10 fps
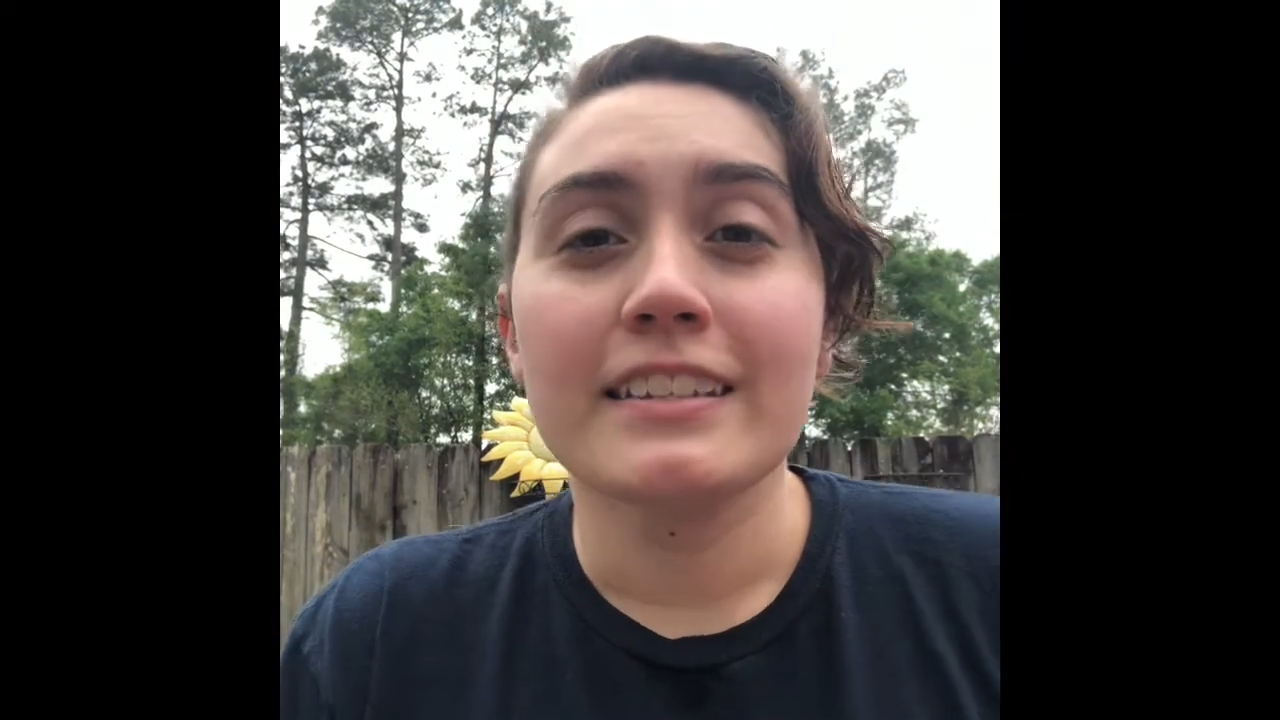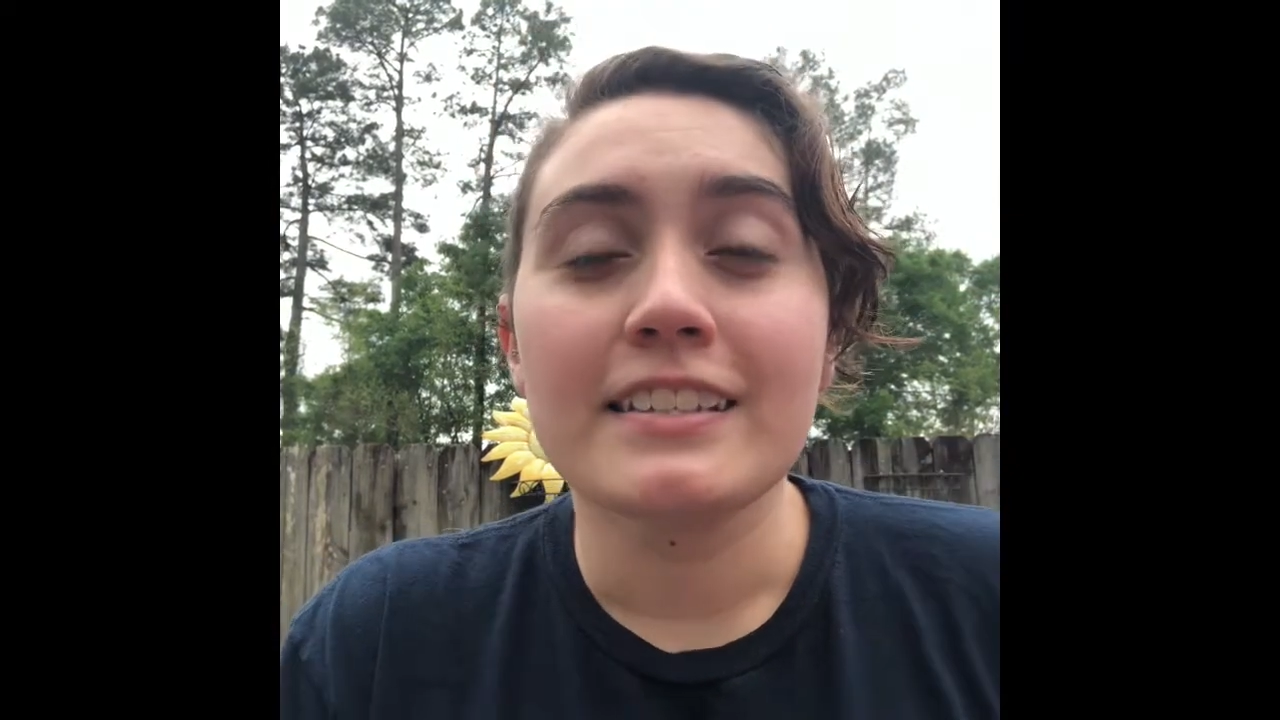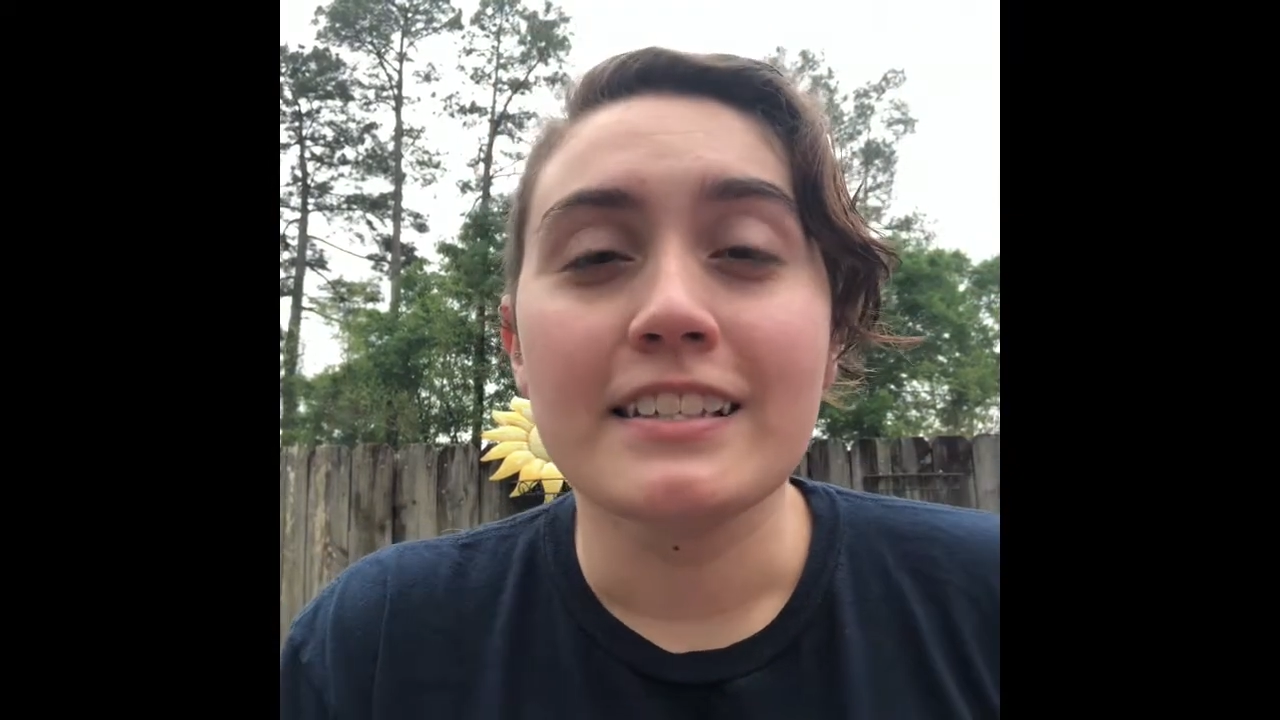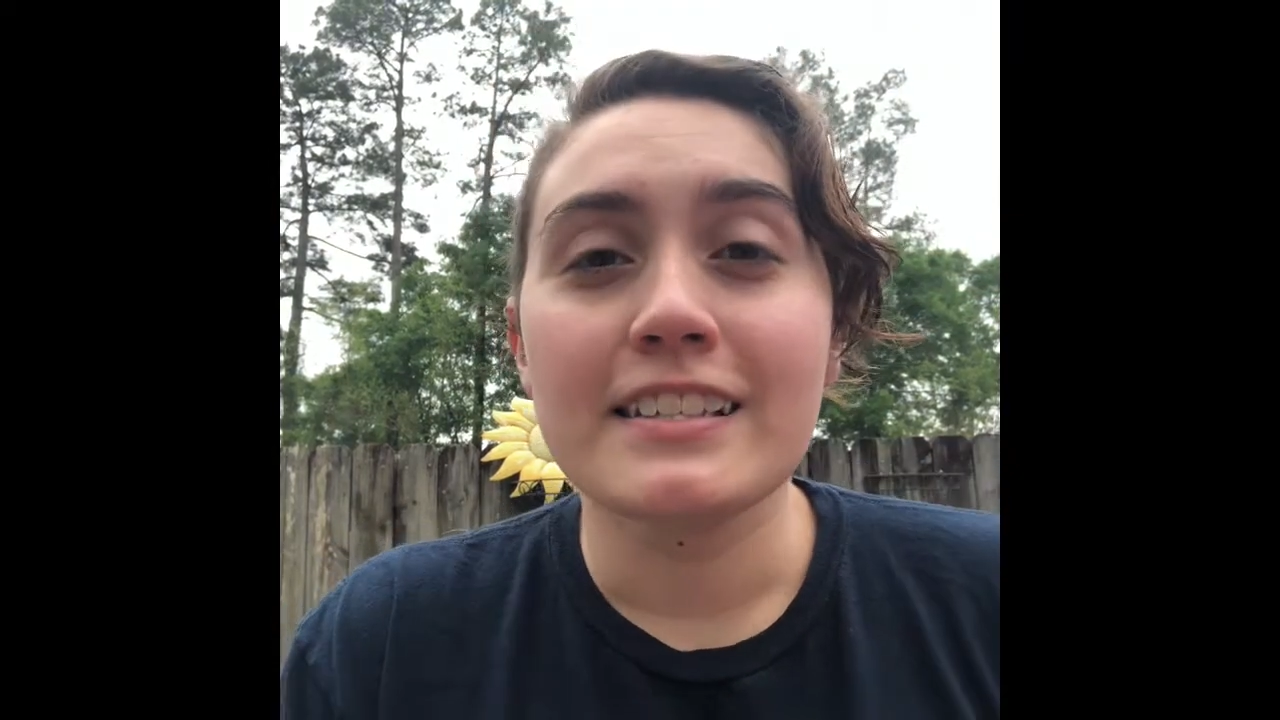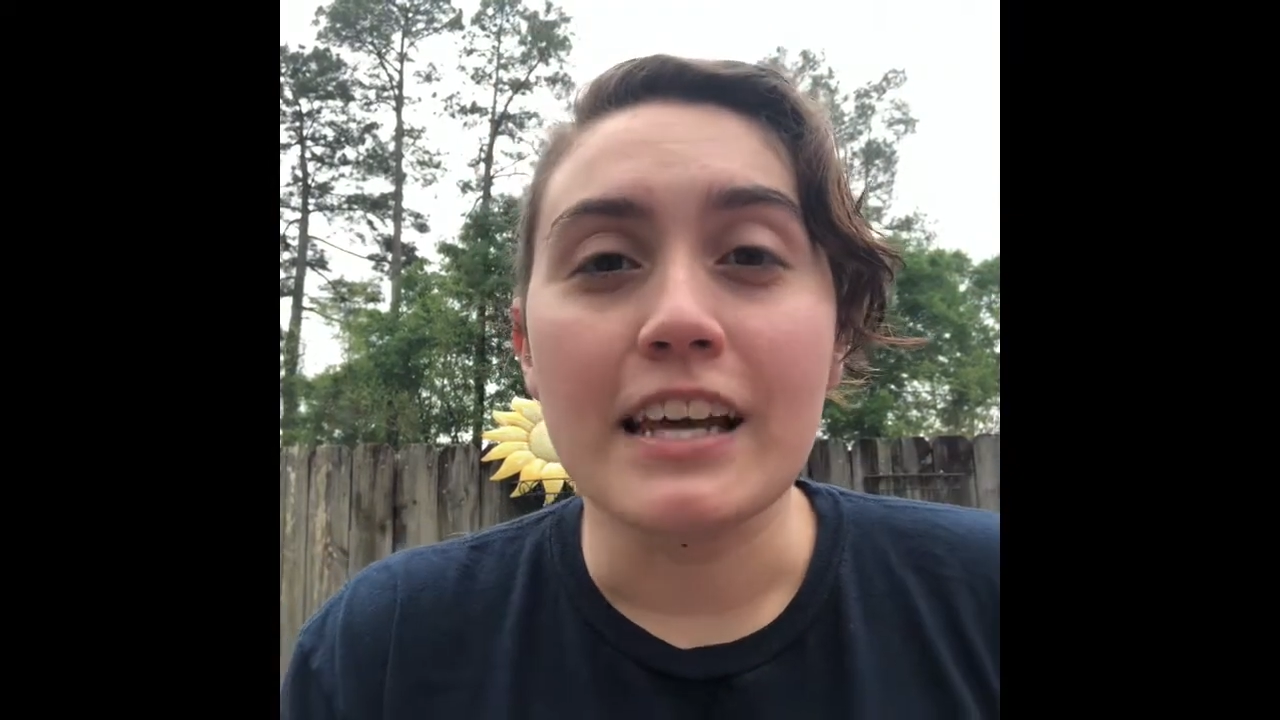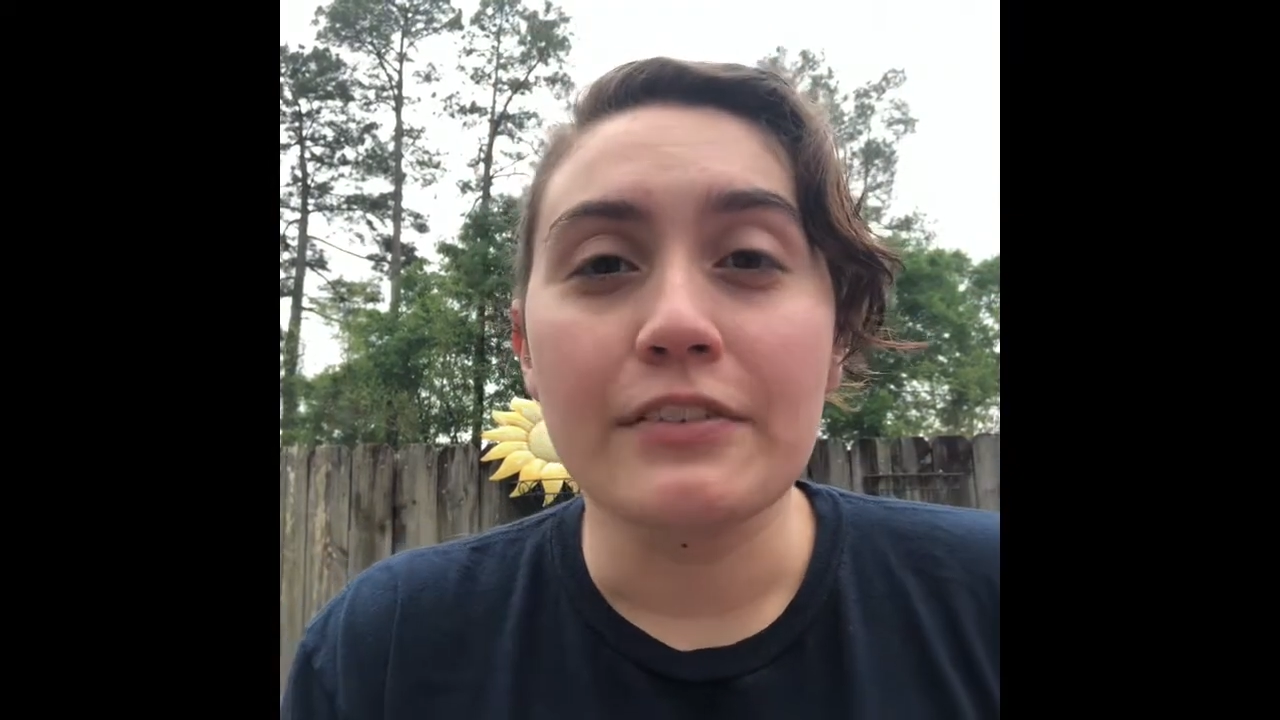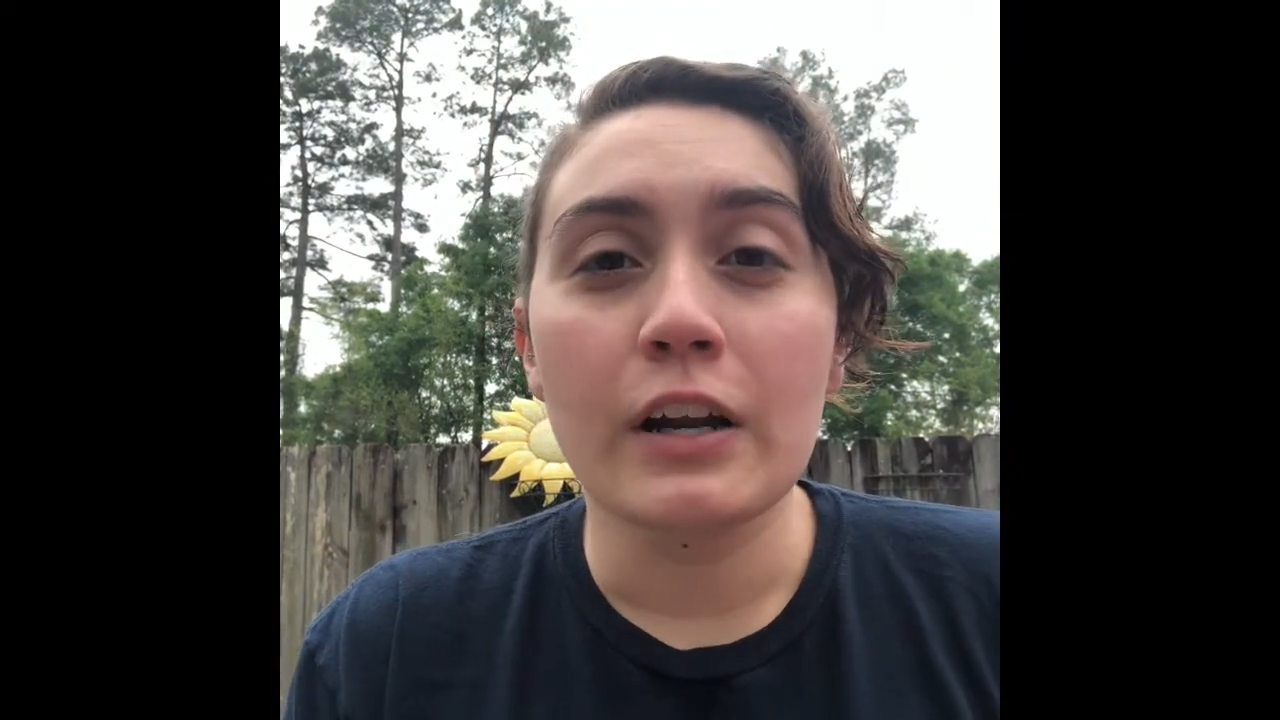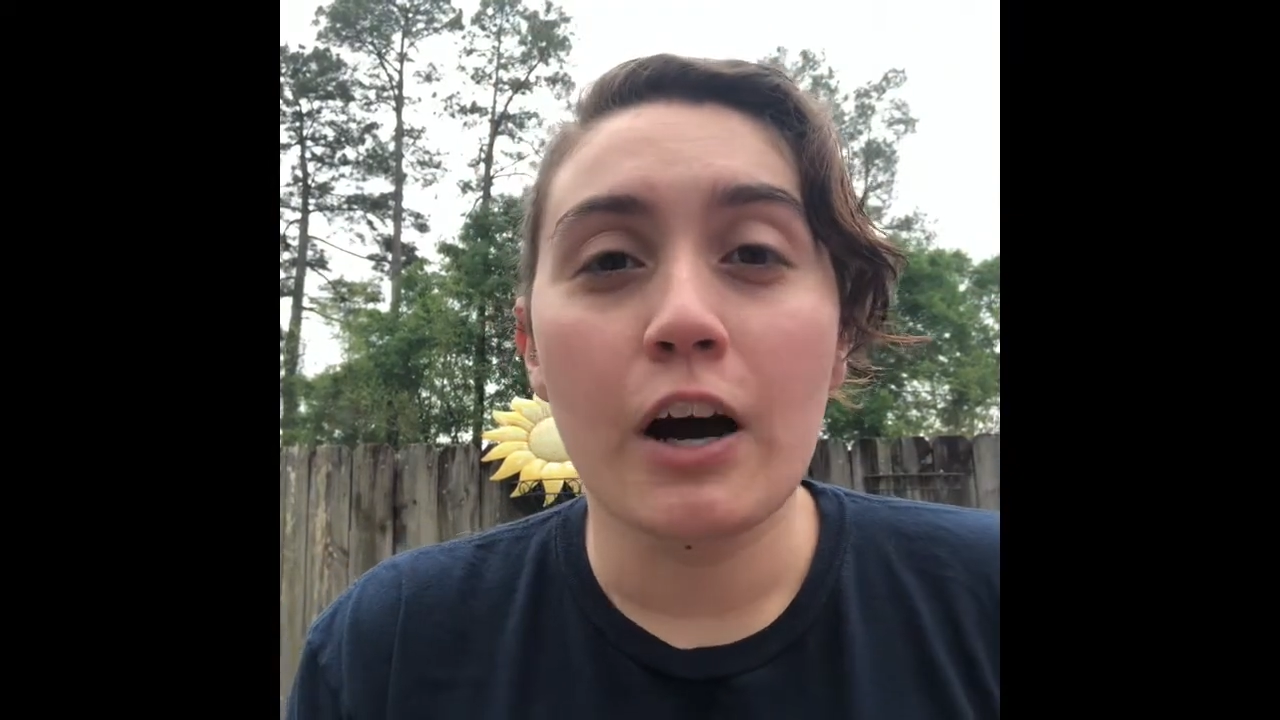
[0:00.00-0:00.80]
this is Evan